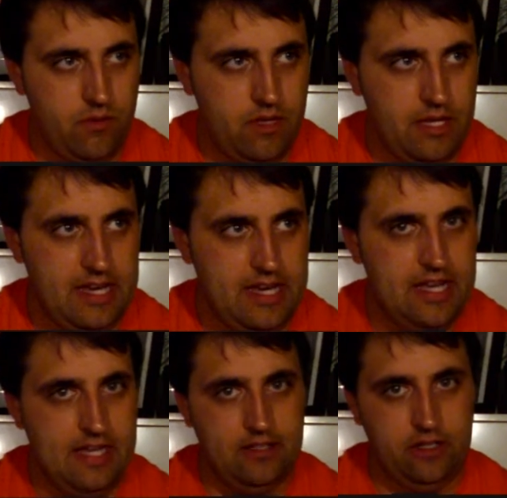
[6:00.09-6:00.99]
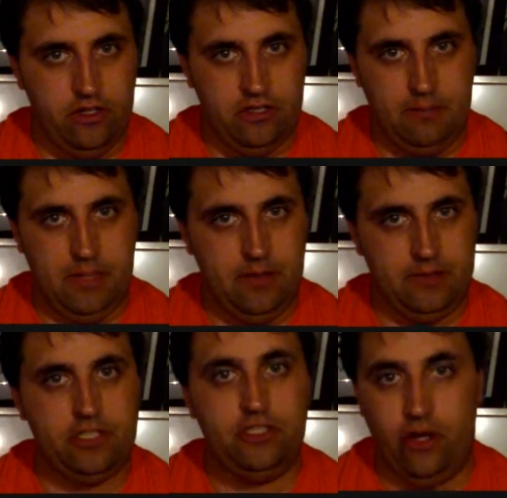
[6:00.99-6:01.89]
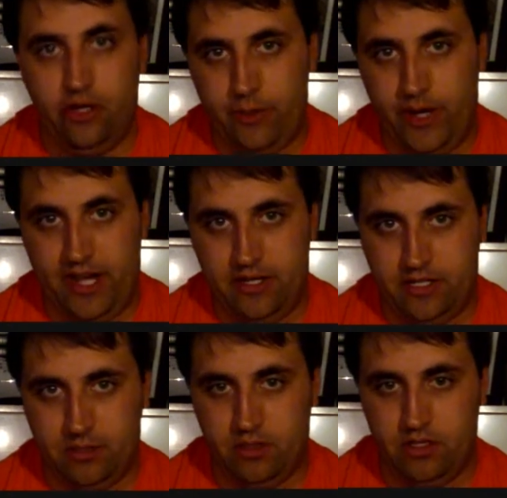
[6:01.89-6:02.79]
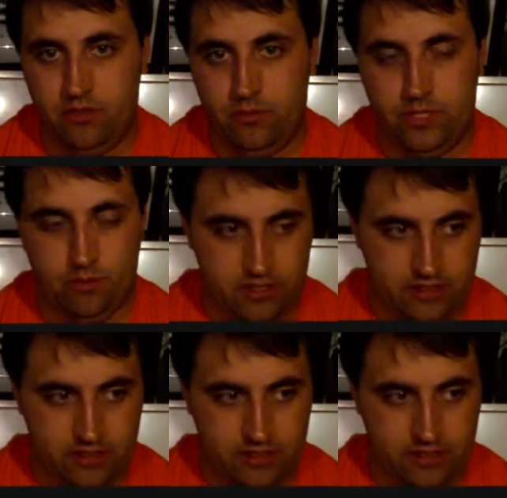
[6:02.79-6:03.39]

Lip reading: he talks about Star Crash, which was